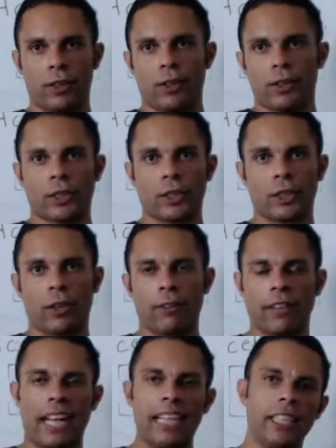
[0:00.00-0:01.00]
So I've
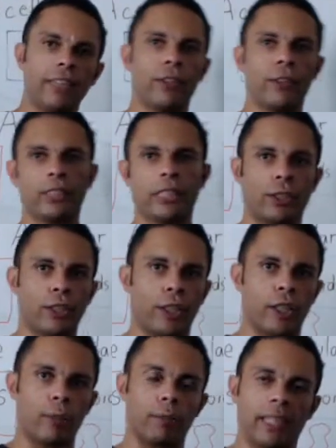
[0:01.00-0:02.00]
kind of used this
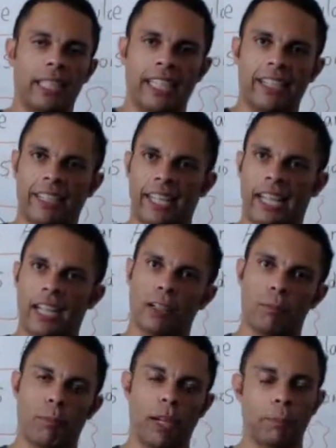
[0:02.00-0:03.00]
term here and there,
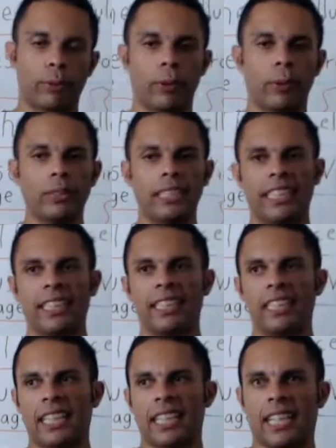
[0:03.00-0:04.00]
but a protein
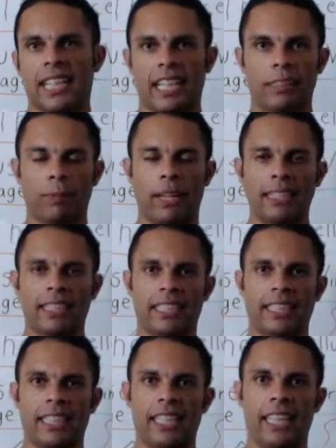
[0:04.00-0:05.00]
is
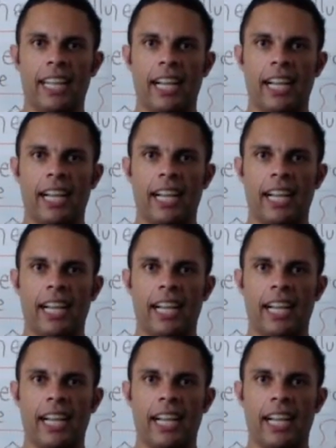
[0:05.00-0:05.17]
basically